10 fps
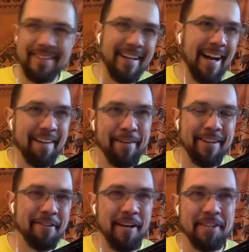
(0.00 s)
I'm
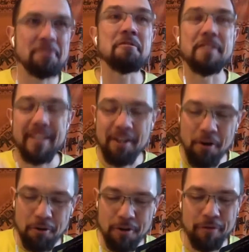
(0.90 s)
not quite sure,
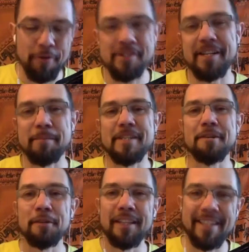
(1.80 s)
go to the first
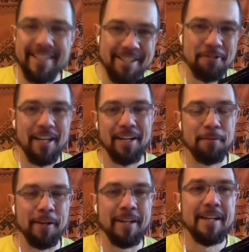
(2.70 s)
episode, listen yeah. to that
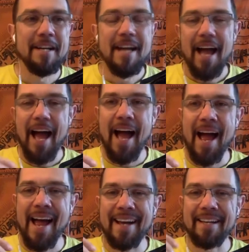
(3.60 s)
one,
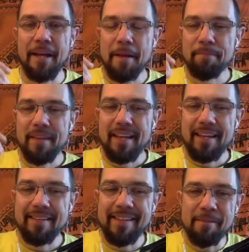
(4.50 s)
and
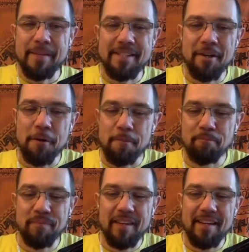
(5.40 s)
Dilmi. So,
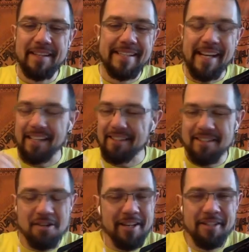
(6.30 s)
yeah,
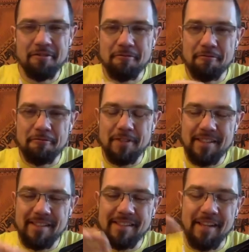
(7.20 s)
try to
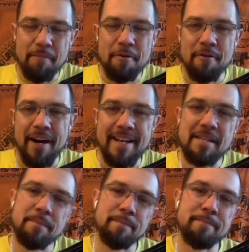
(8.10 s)
summarize
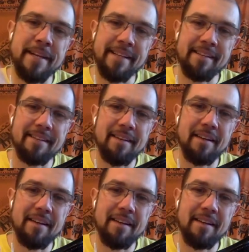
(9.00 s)
a bit